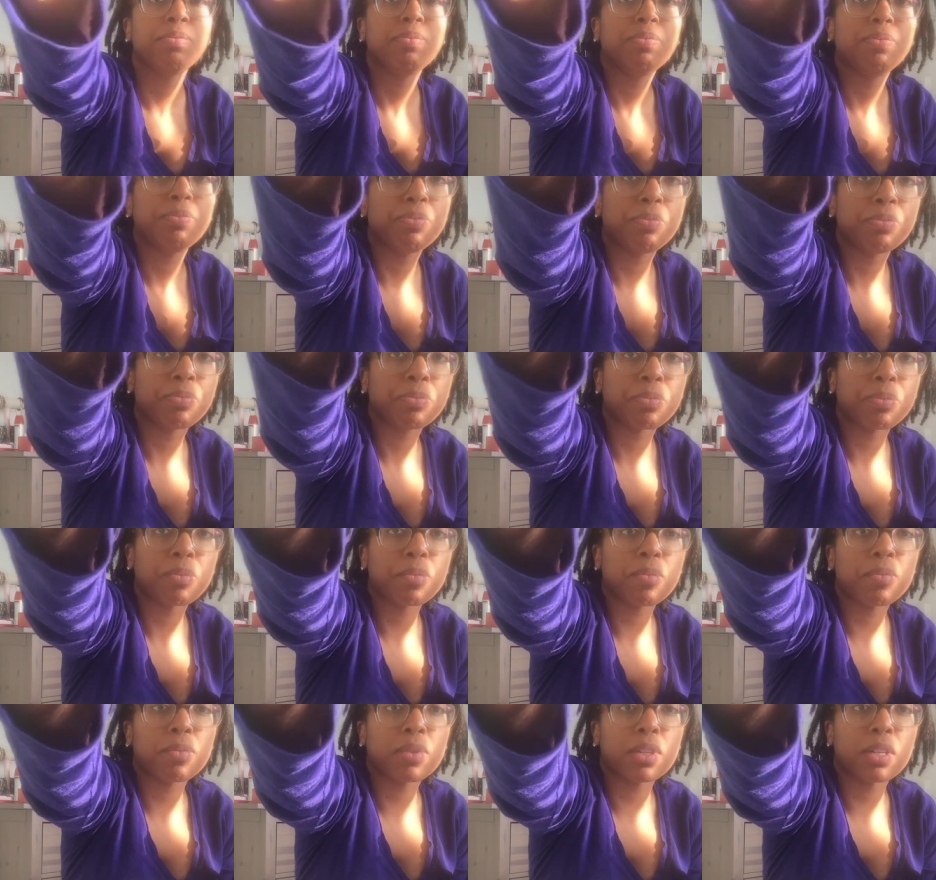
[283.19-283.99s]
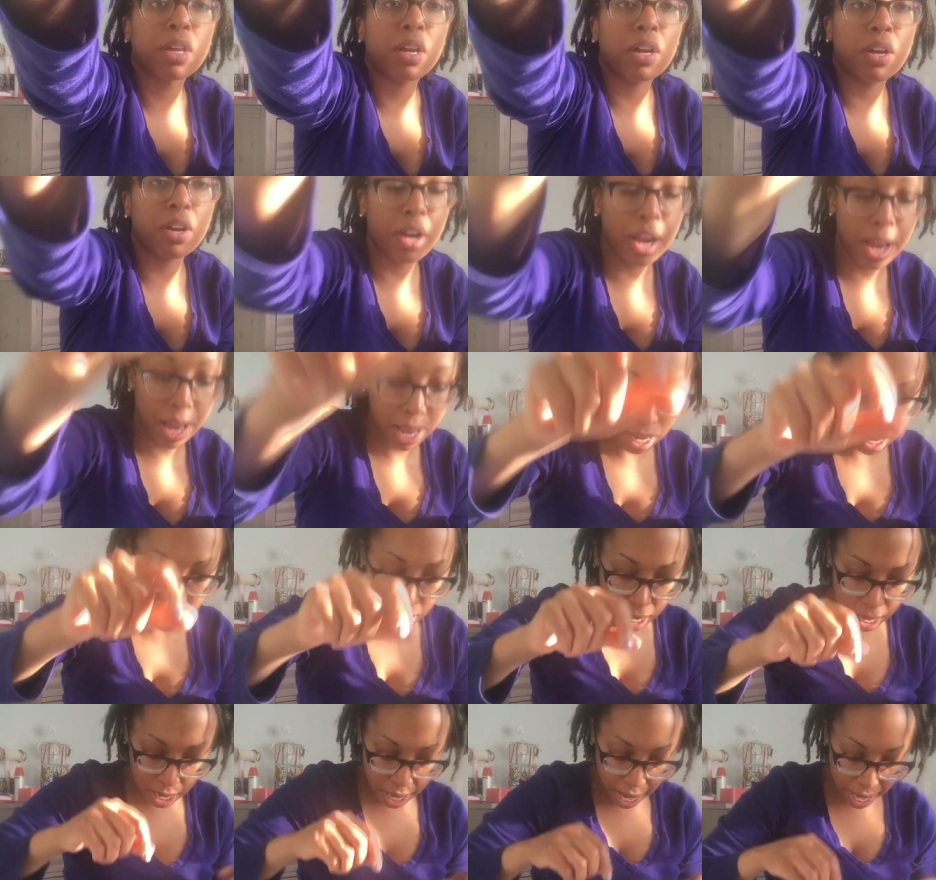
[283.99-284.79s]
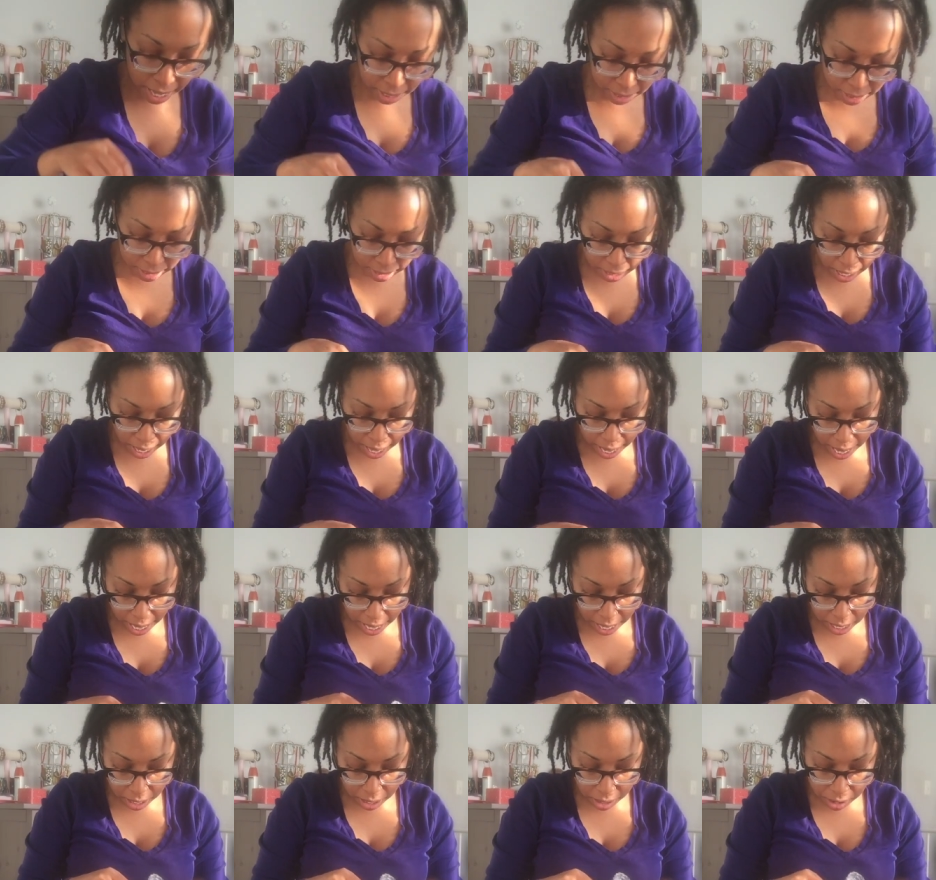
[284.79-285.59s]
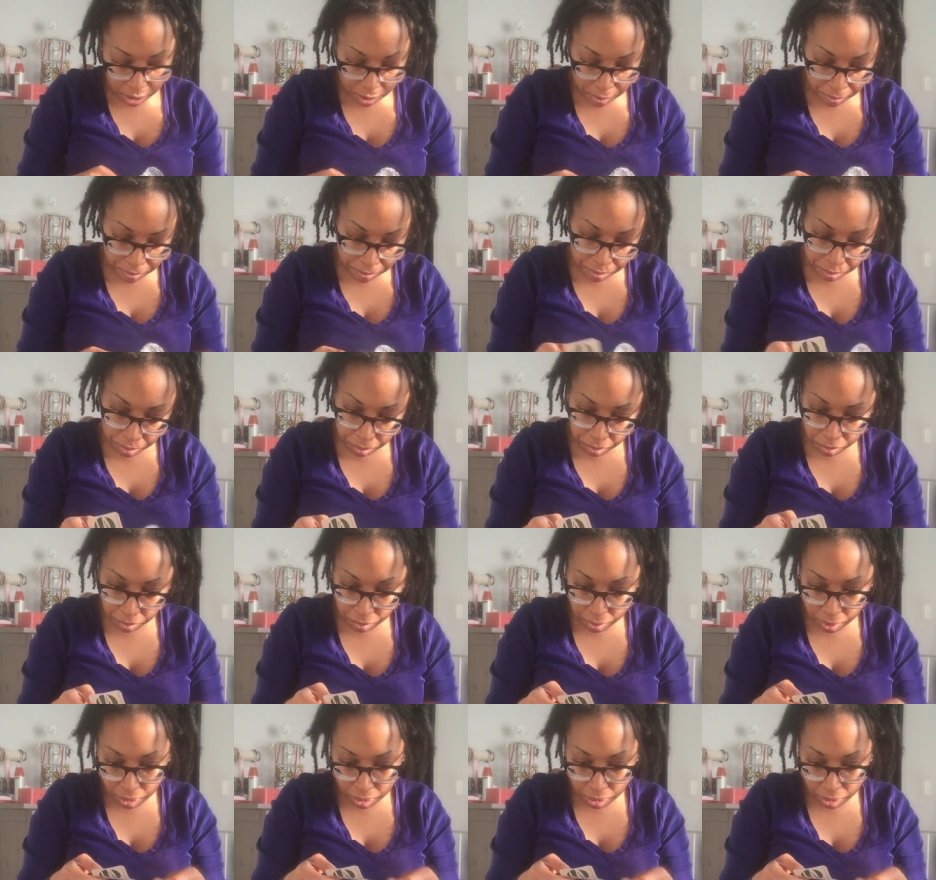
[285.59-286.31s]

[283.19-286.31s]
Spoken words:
Alright, next item.